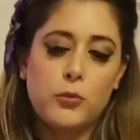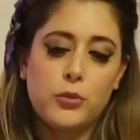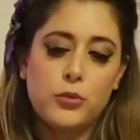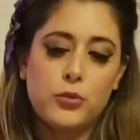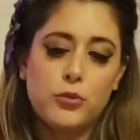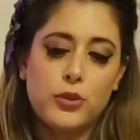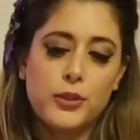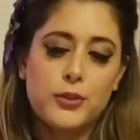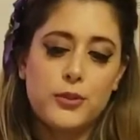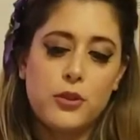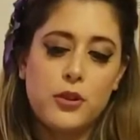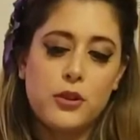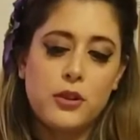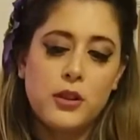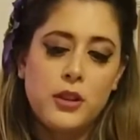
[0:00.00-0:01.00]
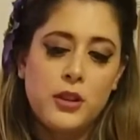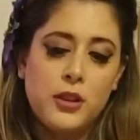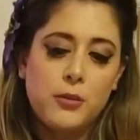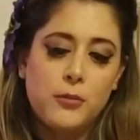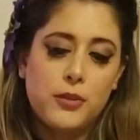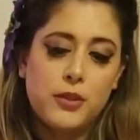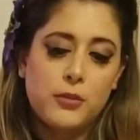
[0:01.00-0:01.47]
most drinks are.
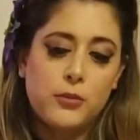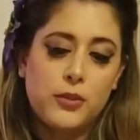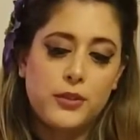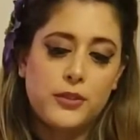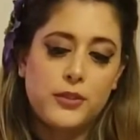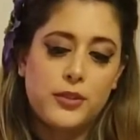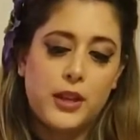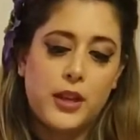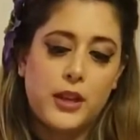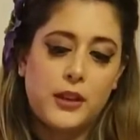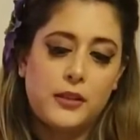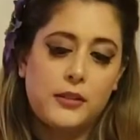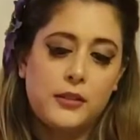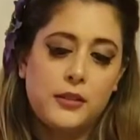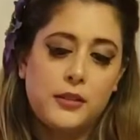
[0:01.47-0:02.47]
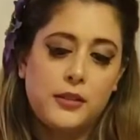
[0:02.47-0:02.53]
But once again,